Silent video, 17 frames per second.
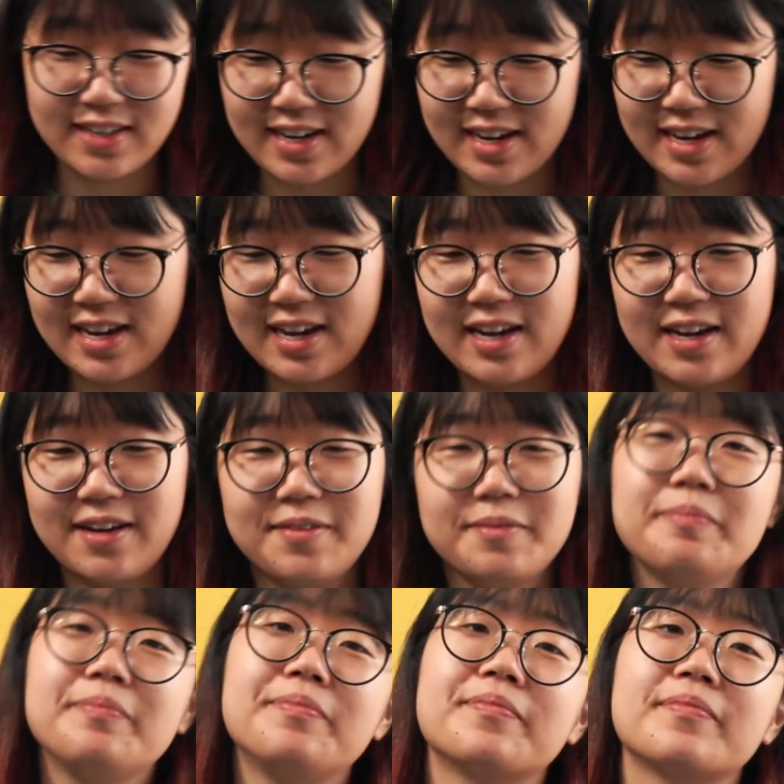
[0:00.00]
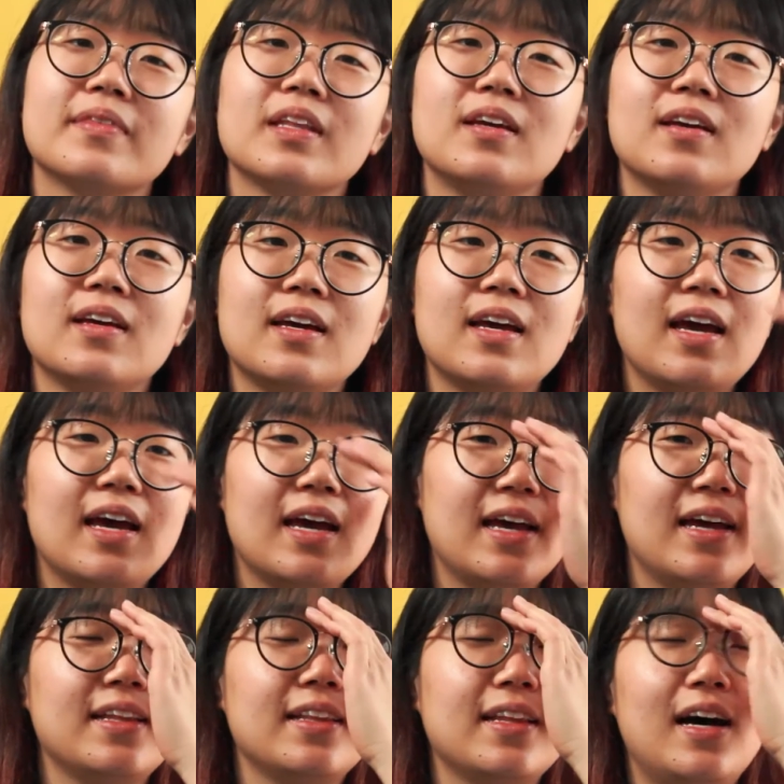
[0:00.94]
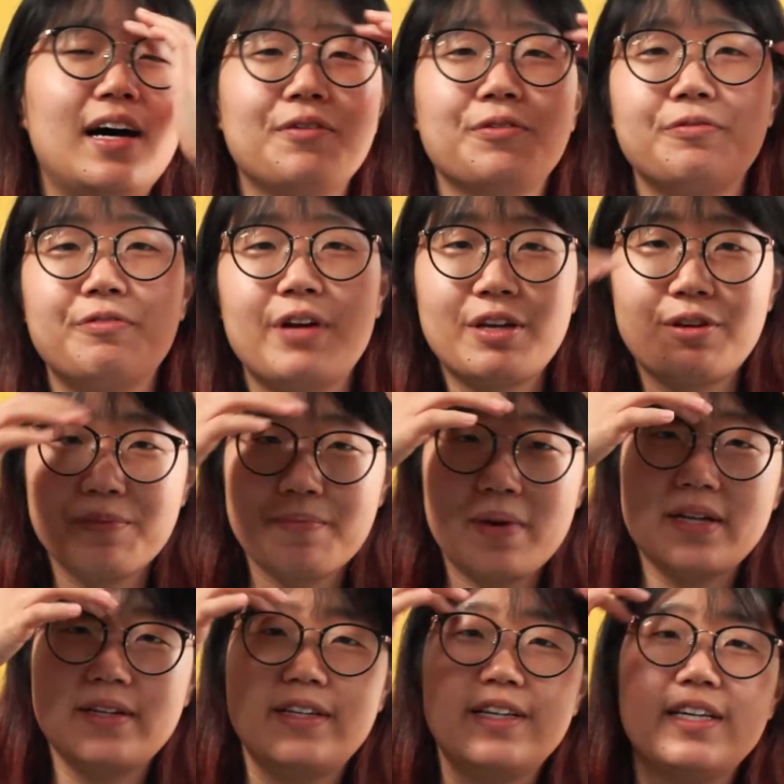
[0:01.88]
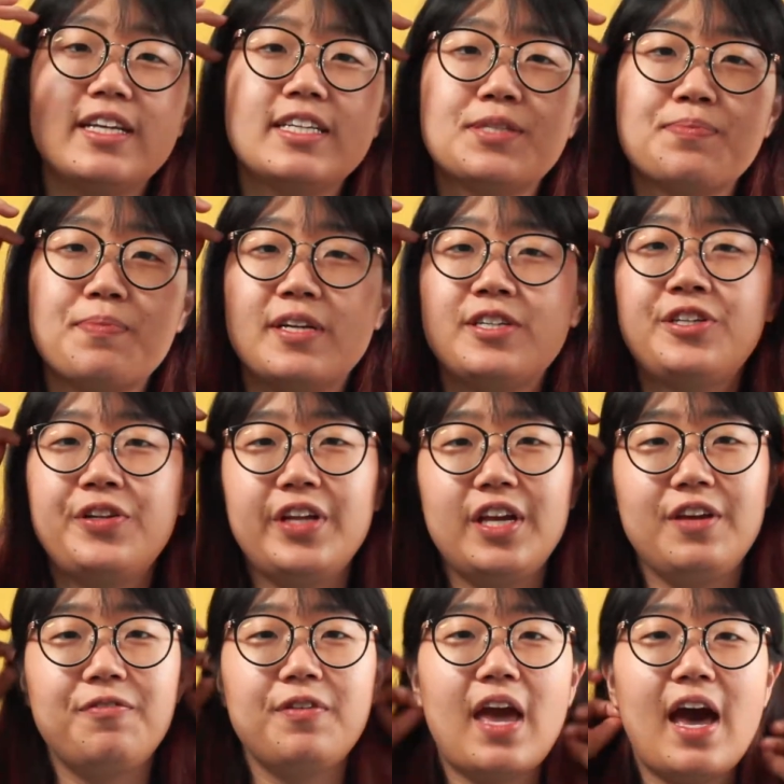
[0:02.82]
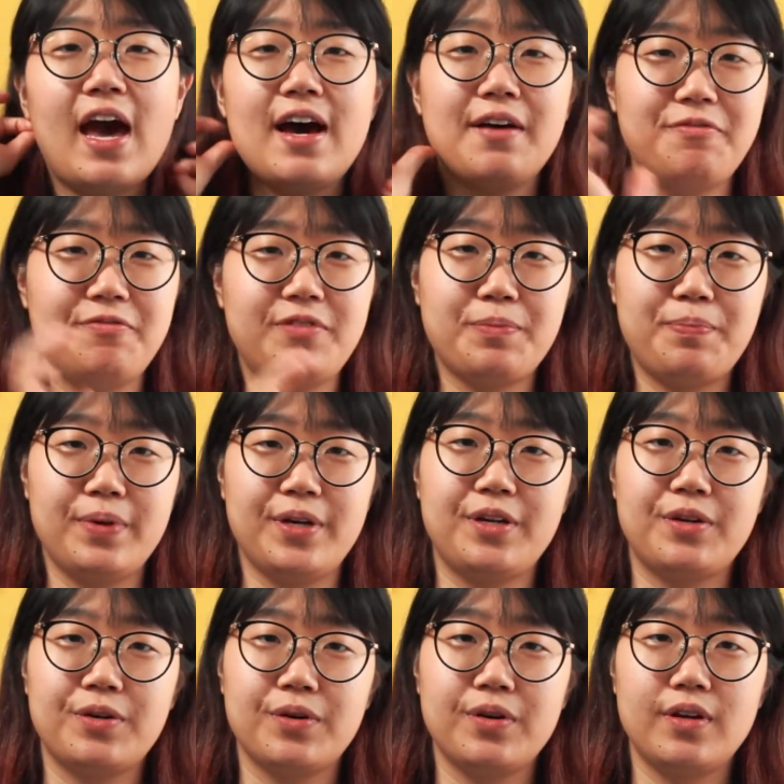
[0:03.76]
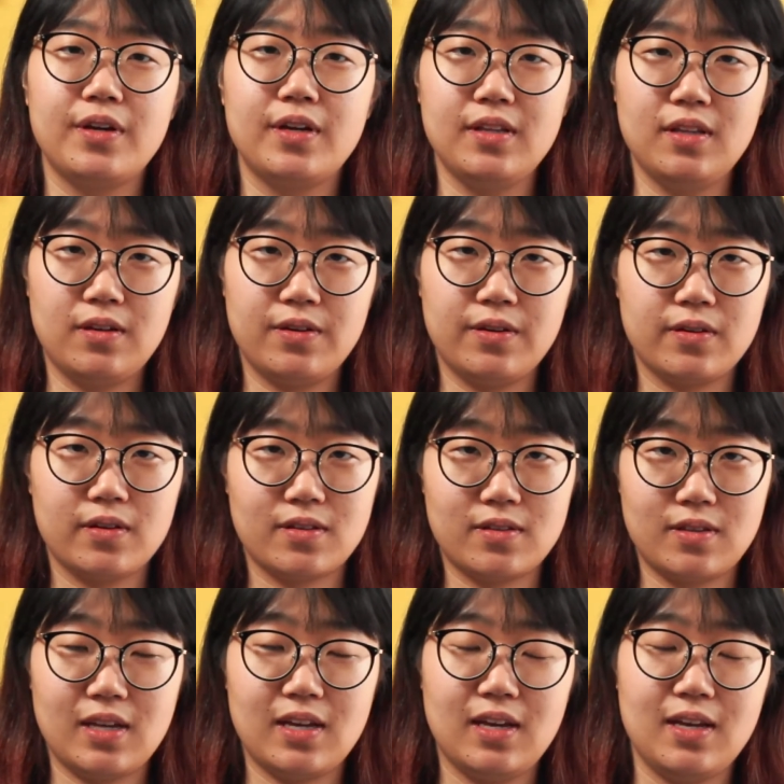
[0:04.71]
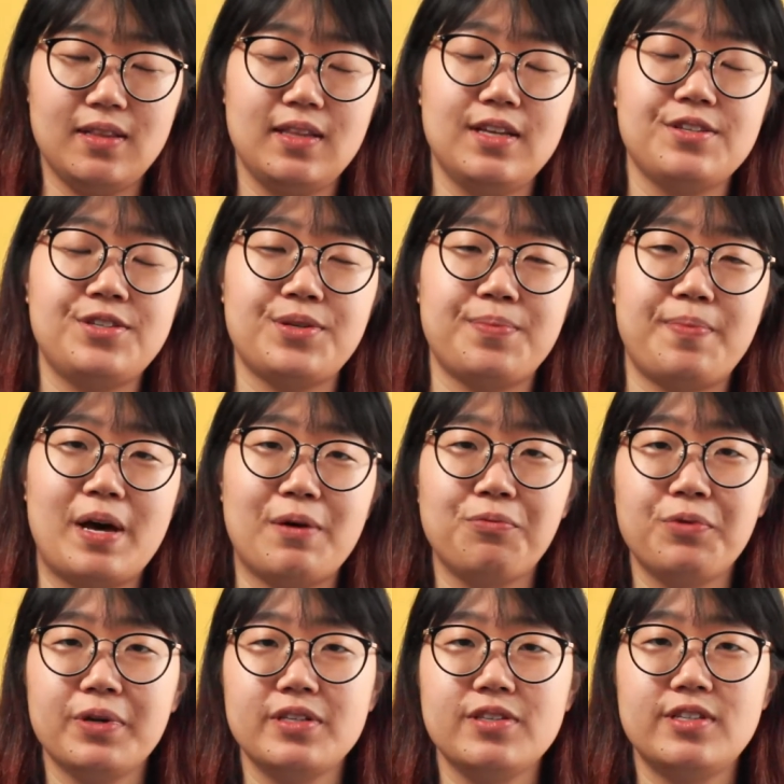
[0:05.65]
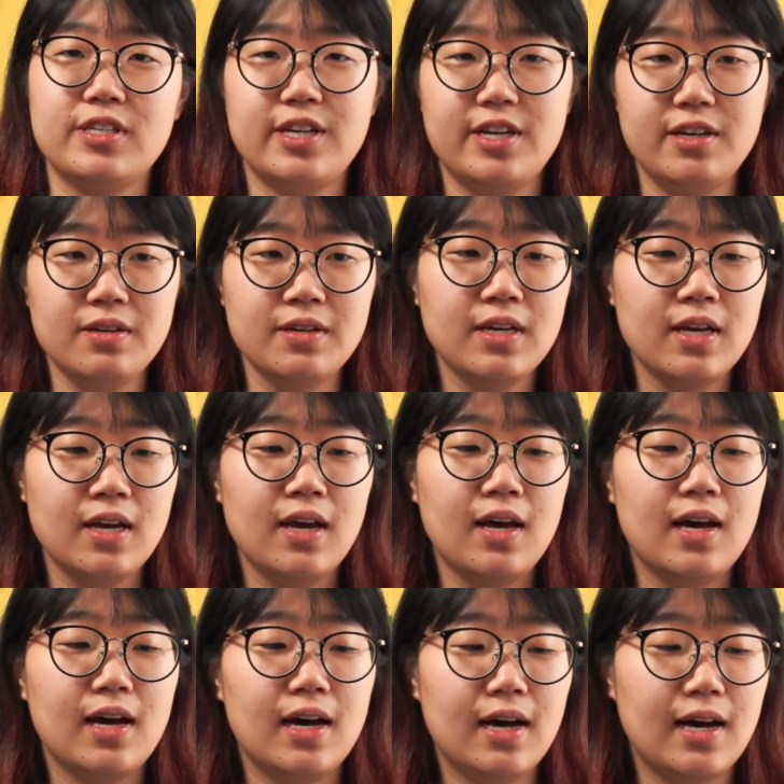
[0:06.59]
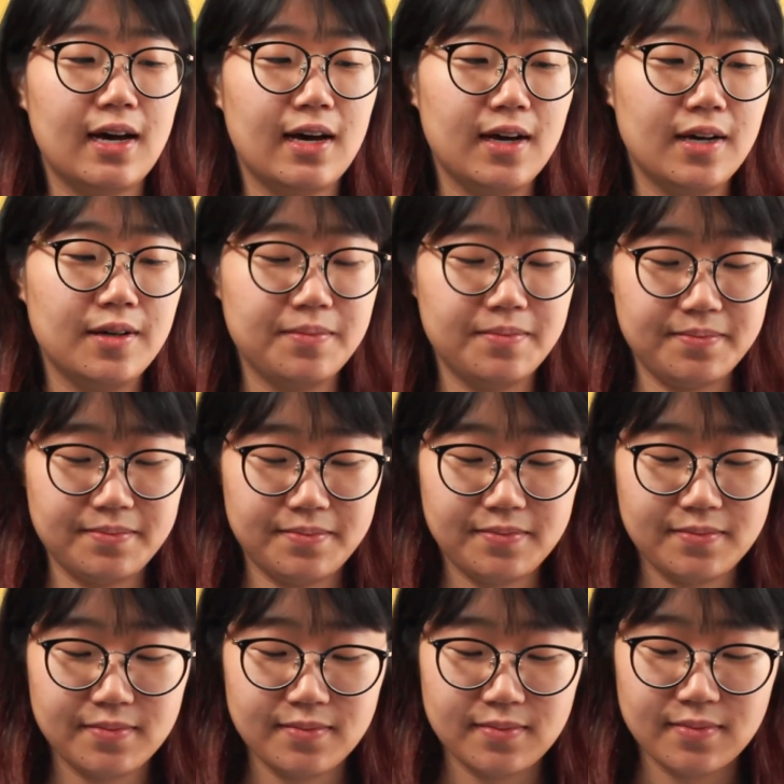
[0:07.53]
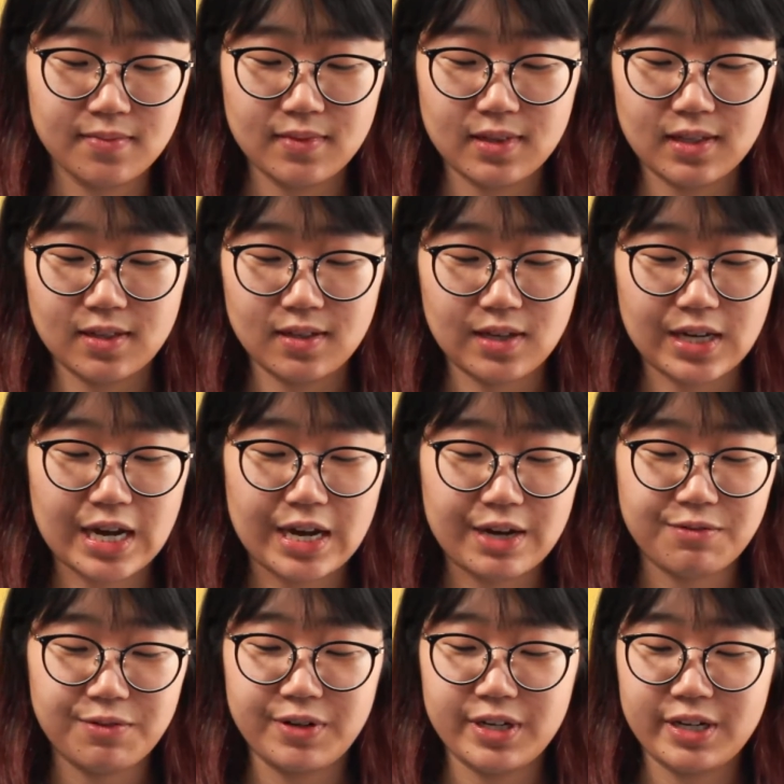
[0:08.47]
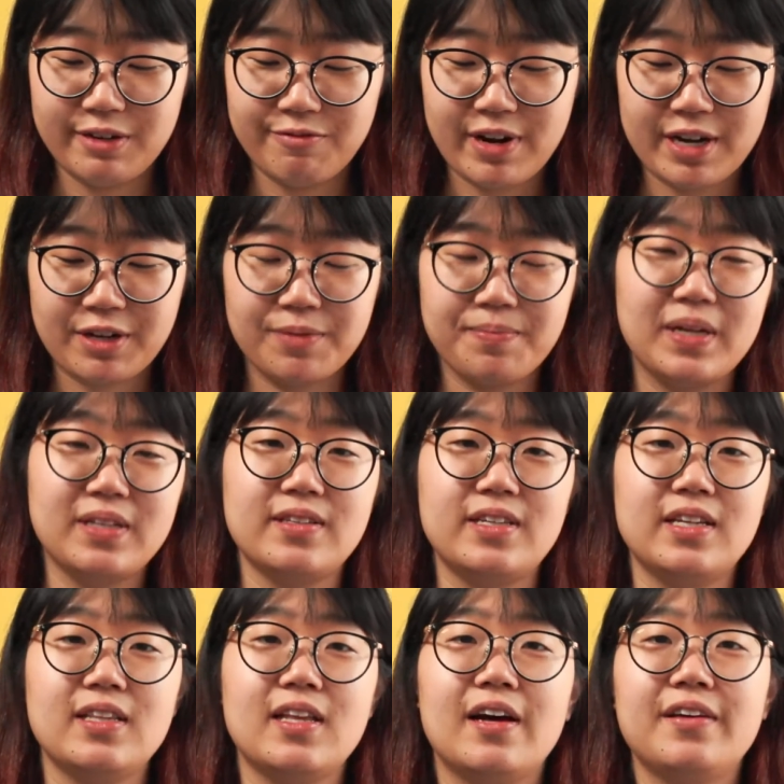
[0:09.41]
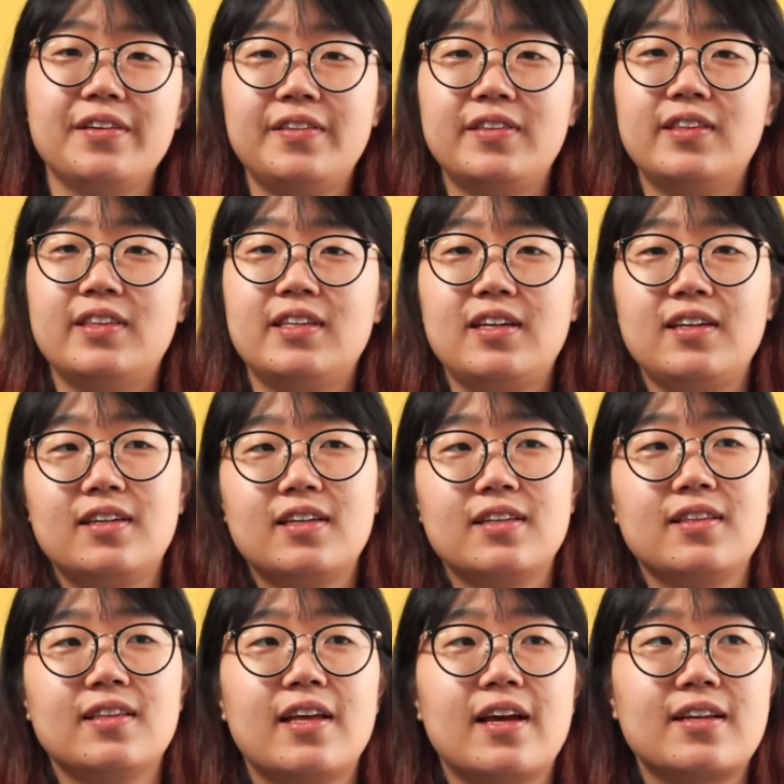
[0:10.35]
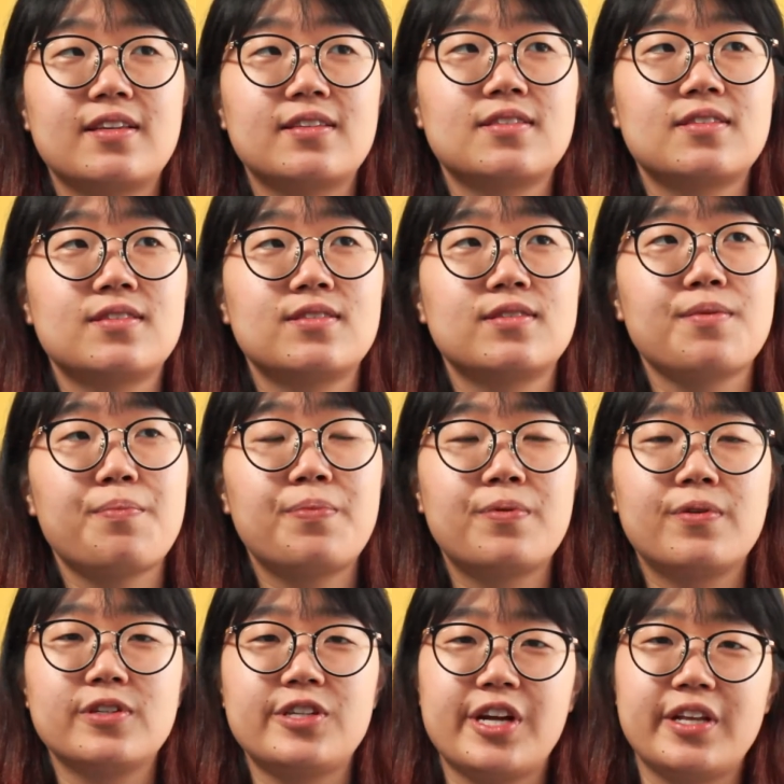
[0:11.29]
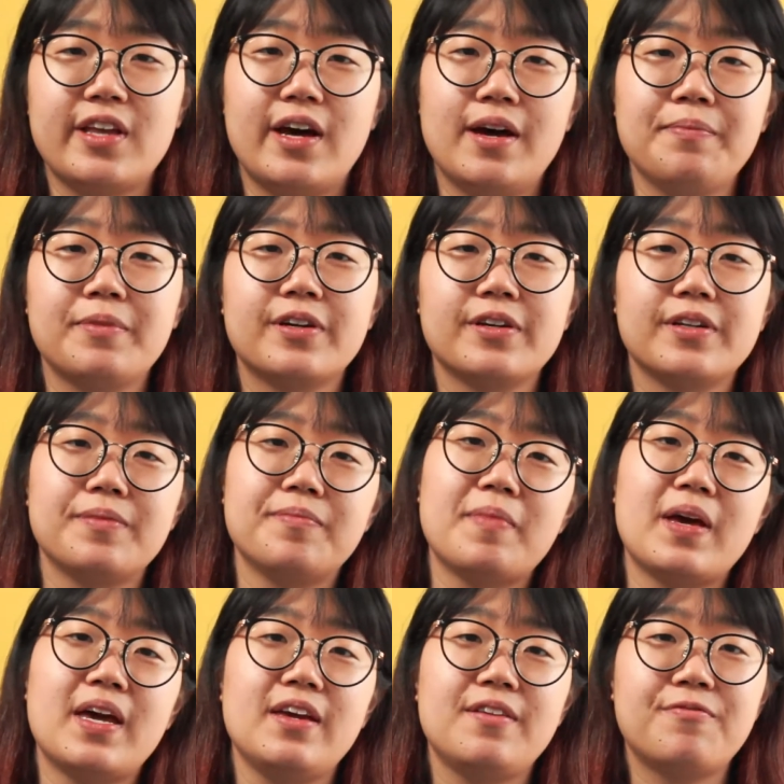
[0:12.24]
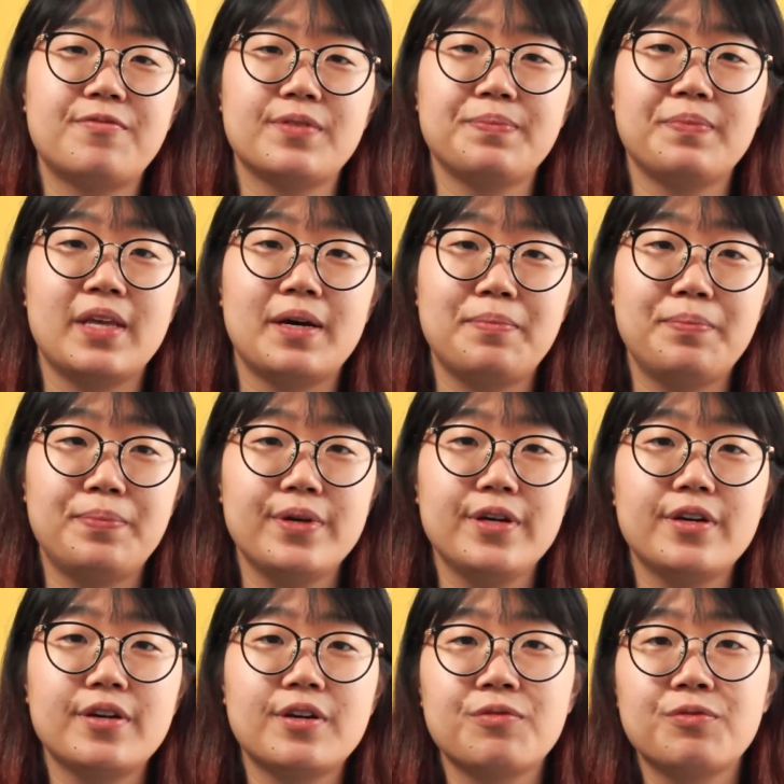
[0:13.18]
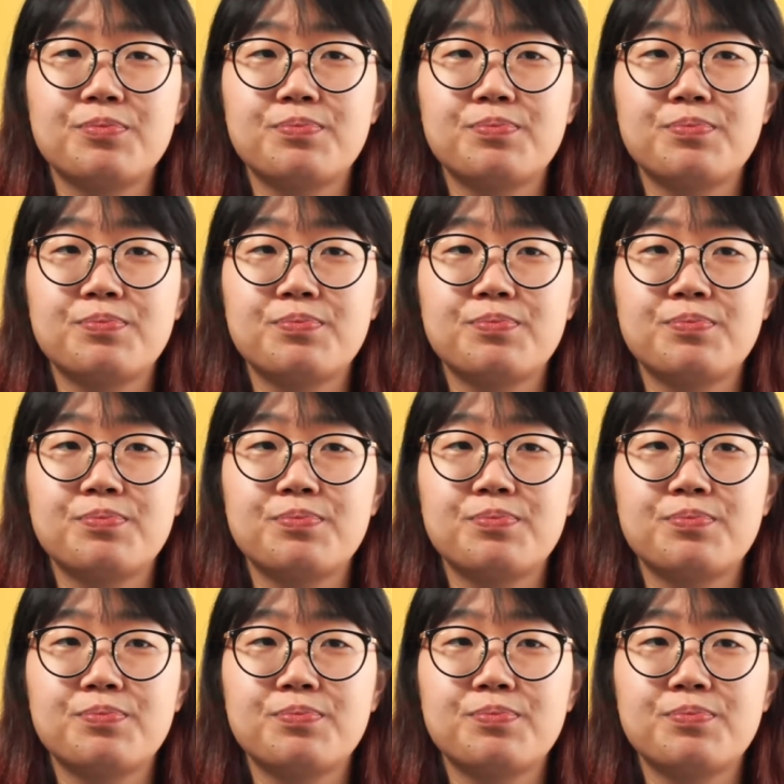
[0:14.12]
and I would recommend it, especially if you have the book, The Knits About Winter. I really recommend it. I think next project I'm gonna make from that book